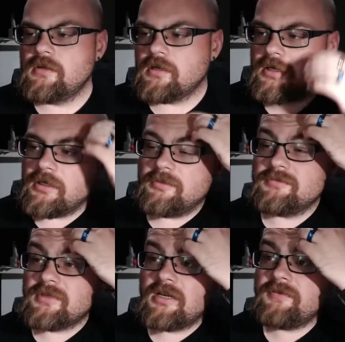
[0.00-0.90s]

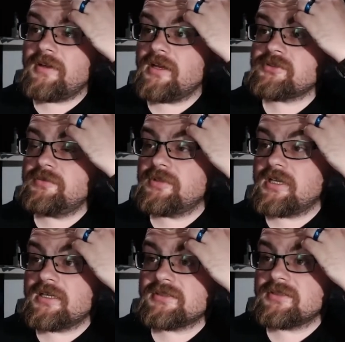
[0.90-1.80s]
I've actually been
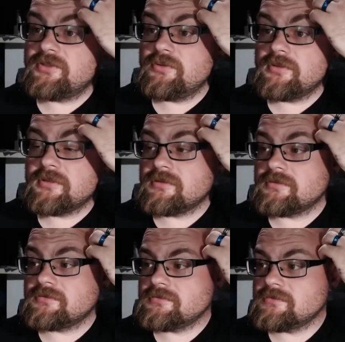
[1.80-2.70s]
asked to do a
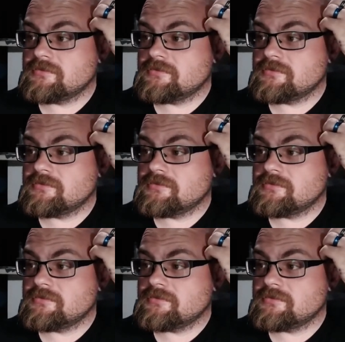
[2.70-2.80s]
little